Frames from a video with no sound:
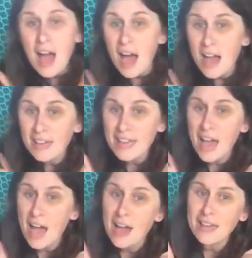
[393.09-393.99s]
Huggy,
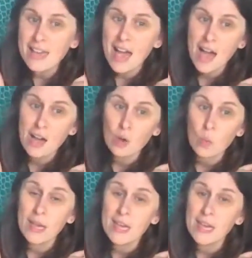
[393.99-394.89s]
huggy, hug.
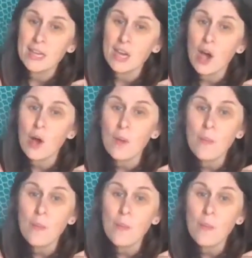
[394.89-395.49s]
We know